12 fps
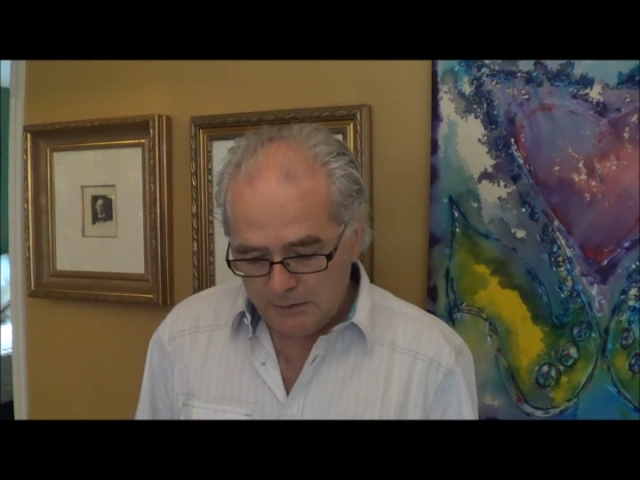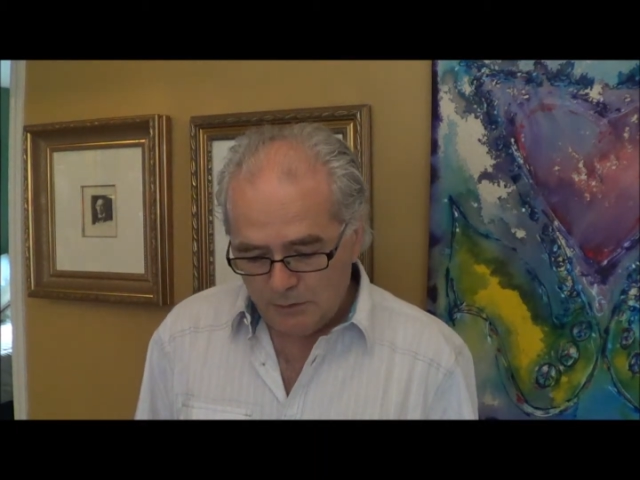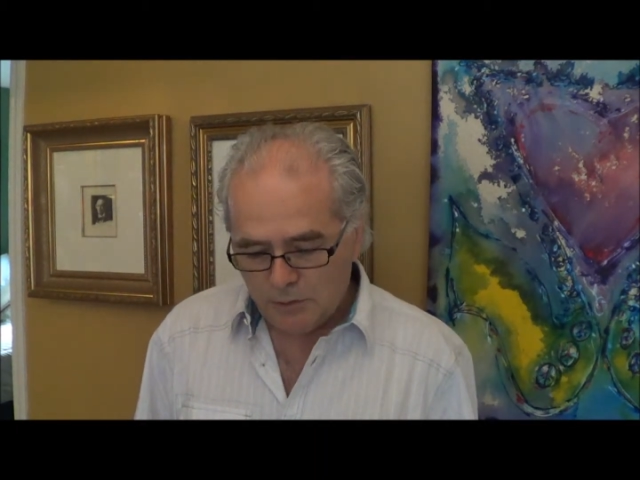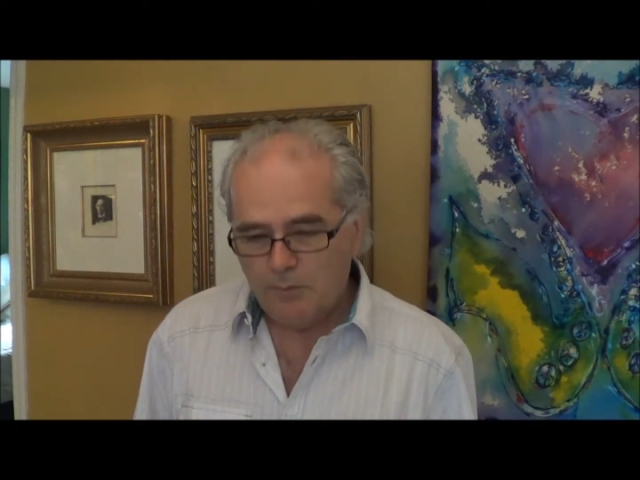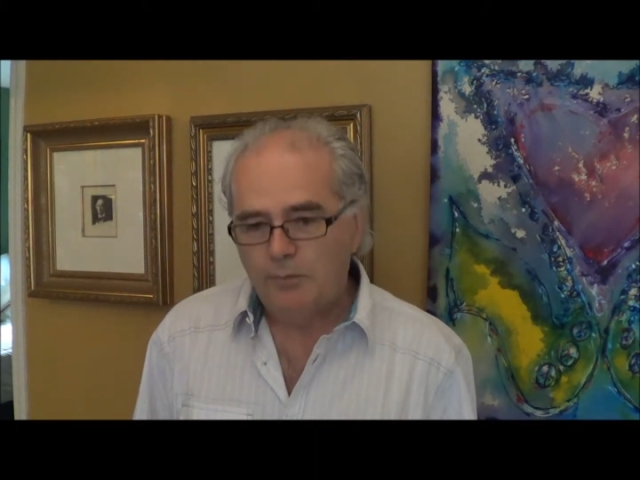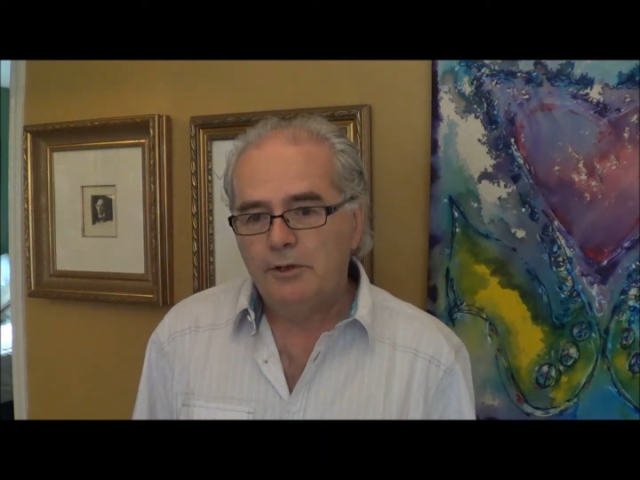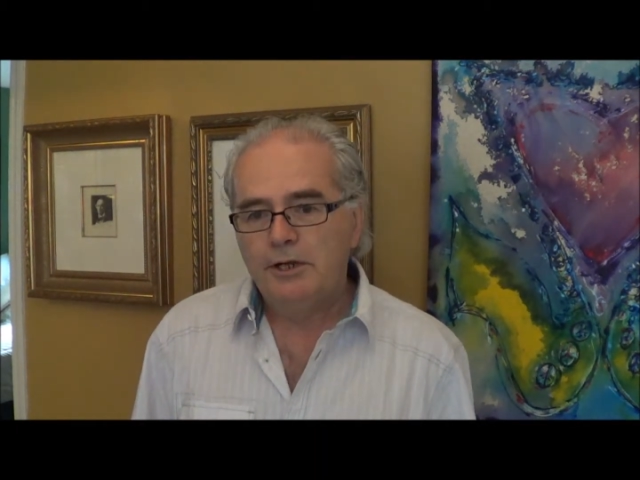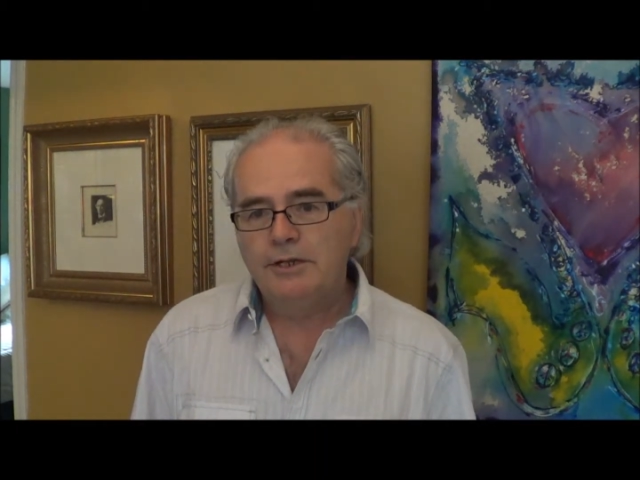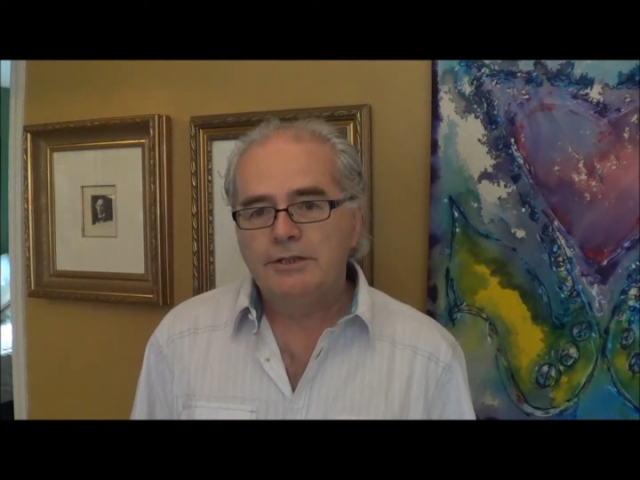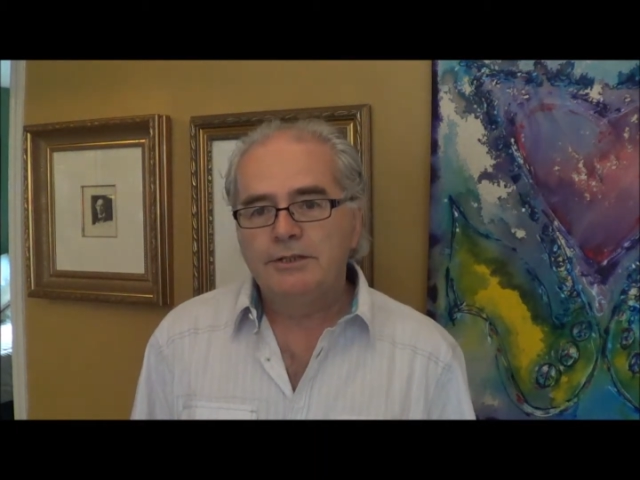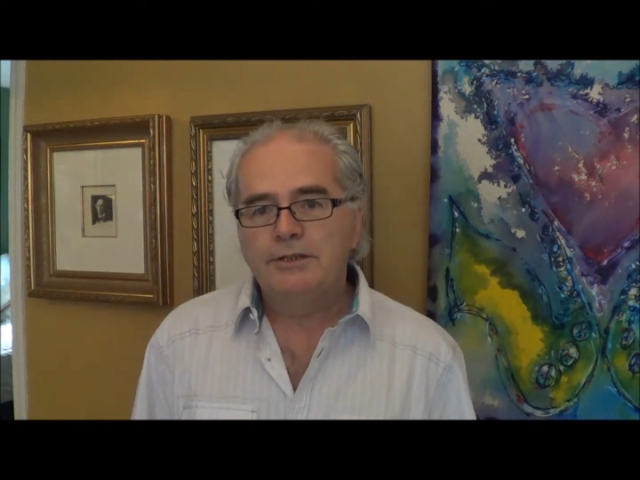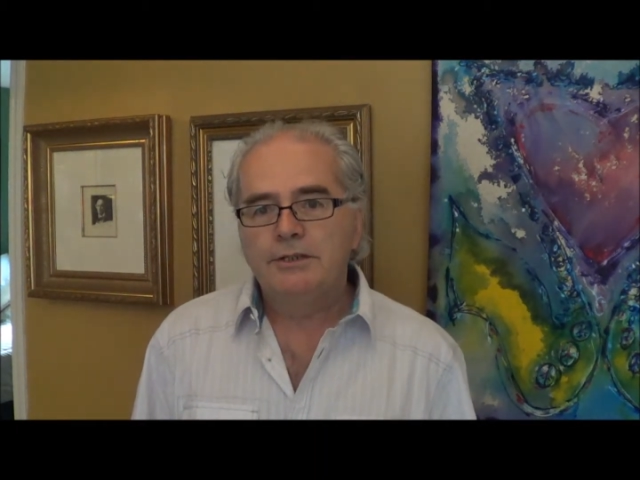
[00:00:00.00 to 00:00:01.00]

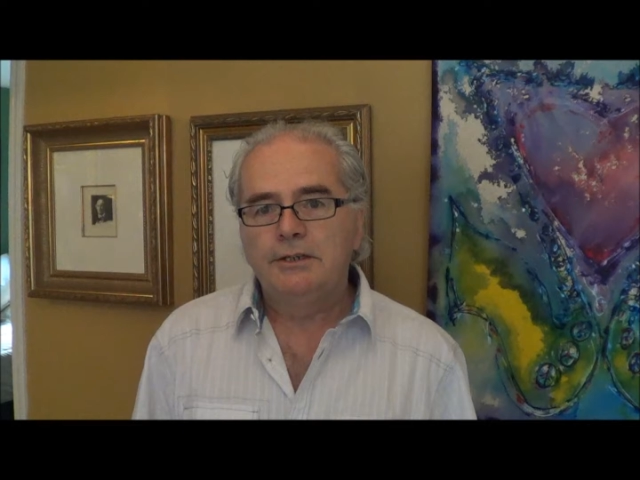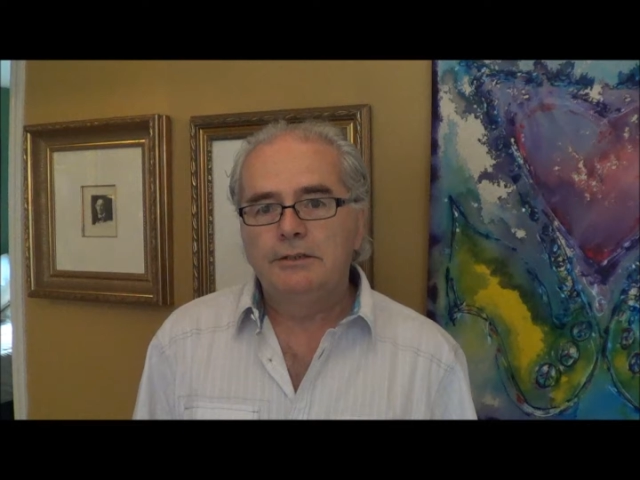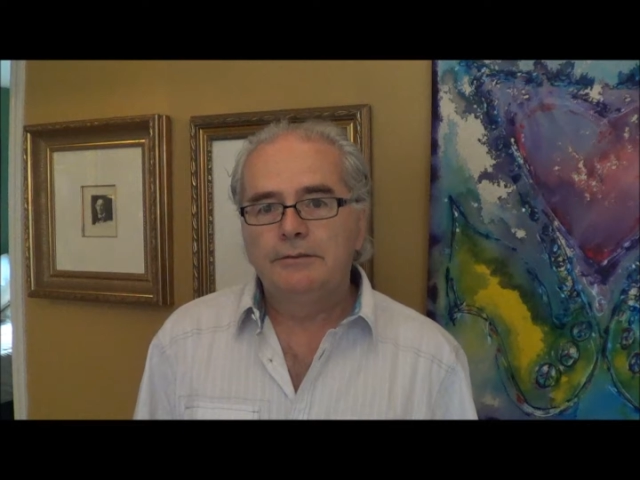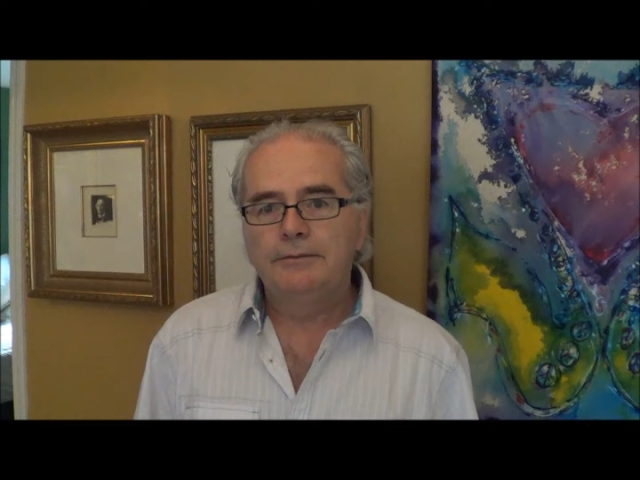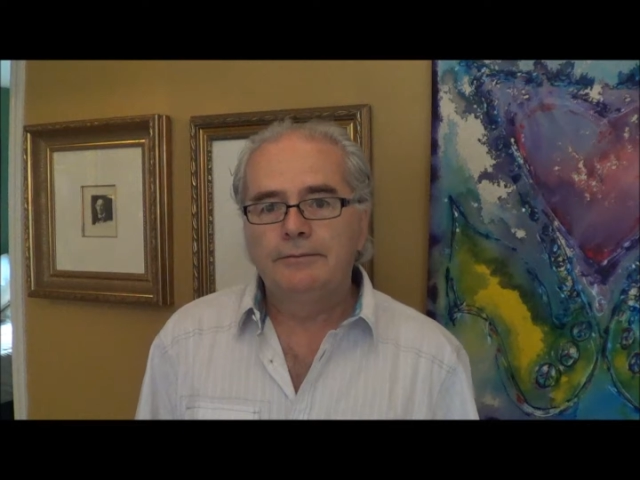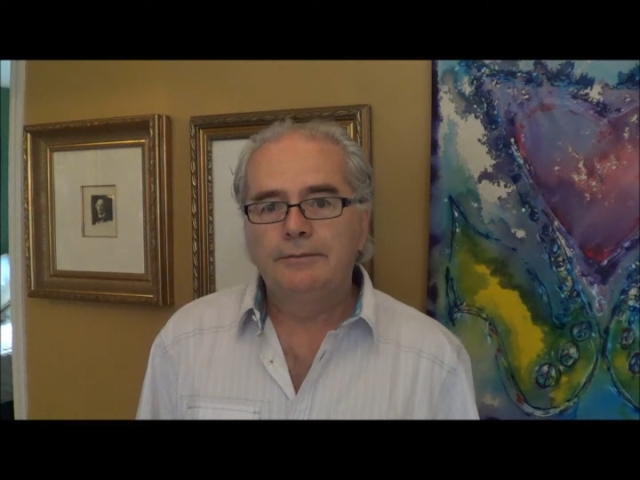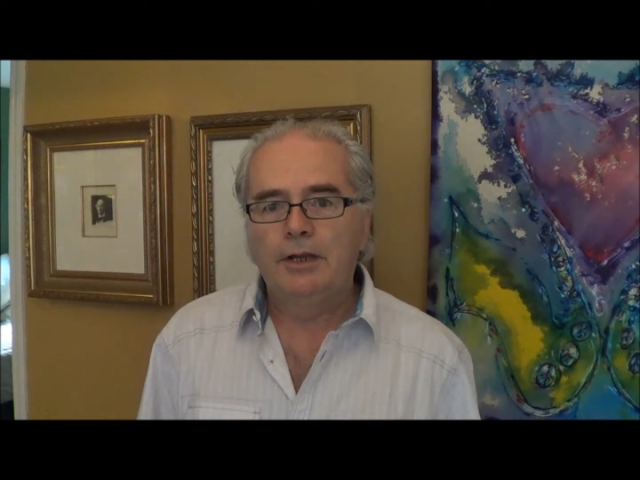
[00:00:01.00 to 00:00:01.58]
corporations in